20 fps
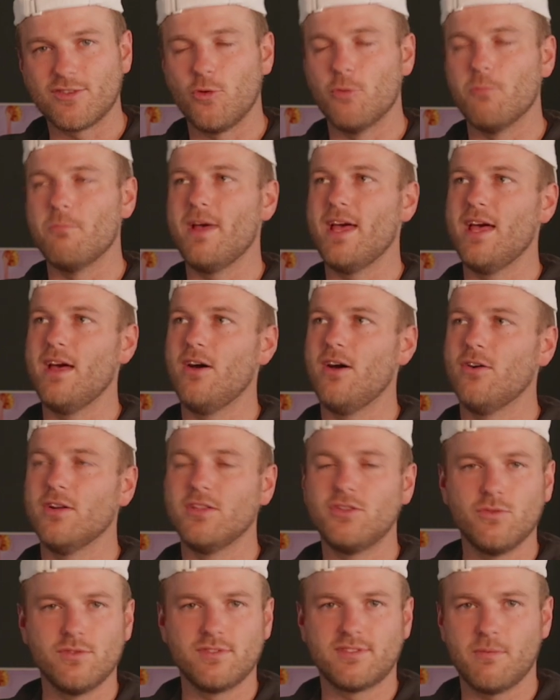mail, and
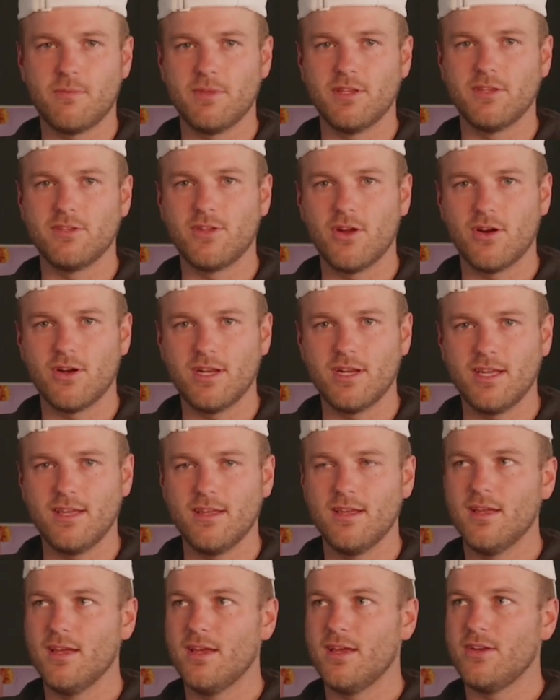doing some of the dirty,
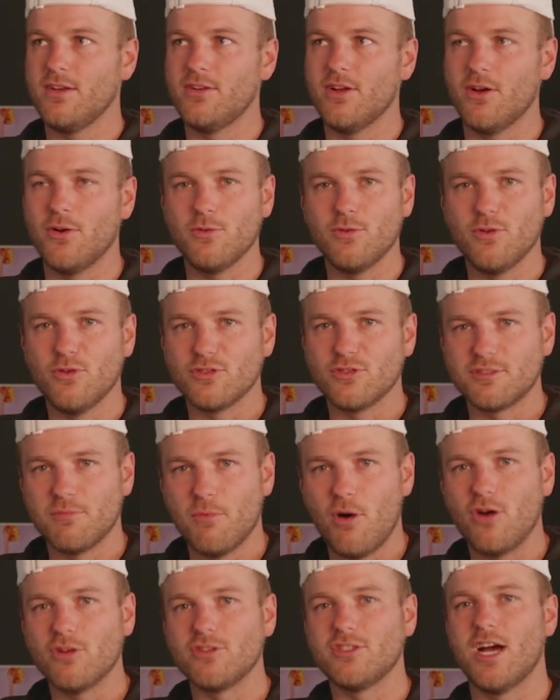little
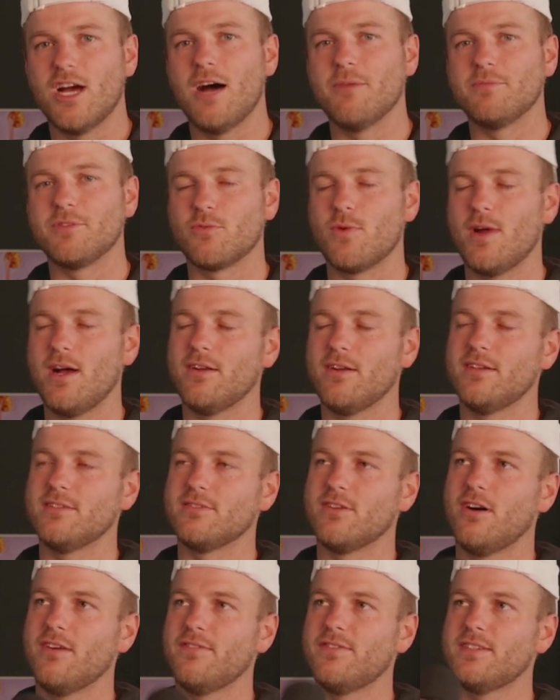small jobs around his
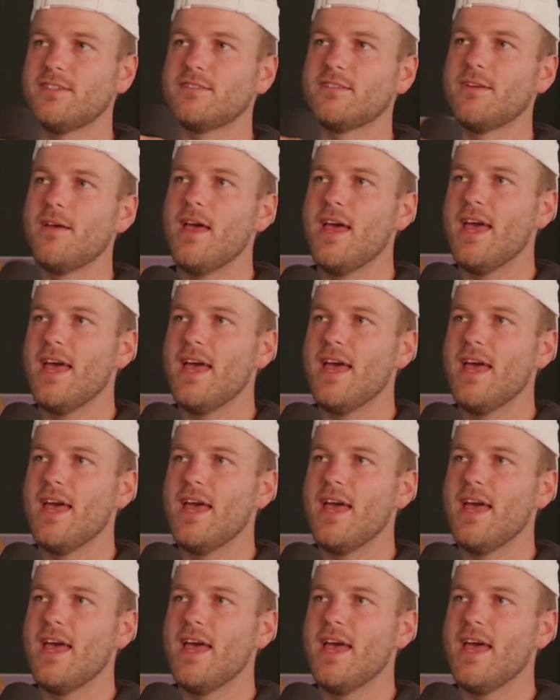office.